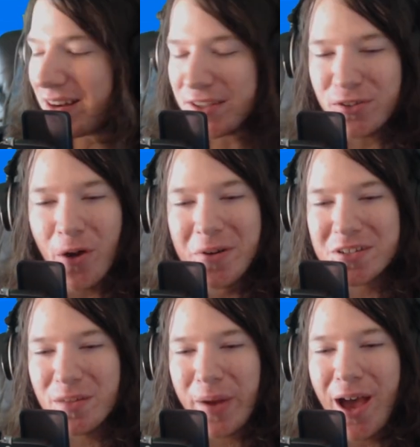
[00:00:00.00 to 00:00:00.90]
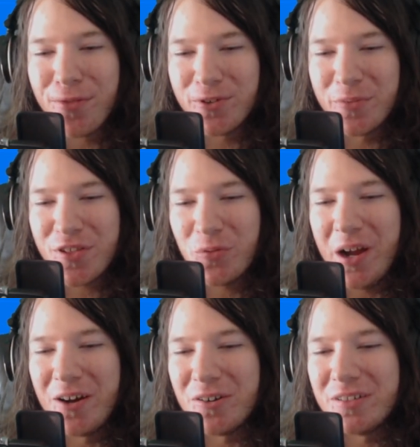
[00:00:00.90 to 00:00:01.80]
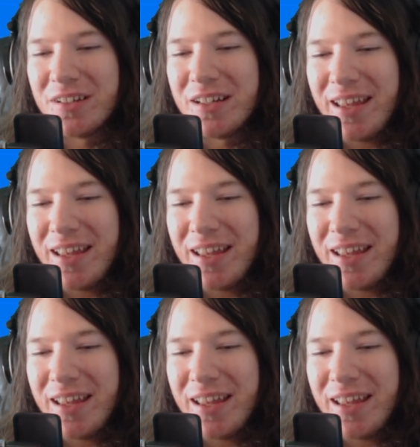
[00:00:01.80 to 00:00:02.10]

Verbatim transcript: Like, you go into the bathroom as well.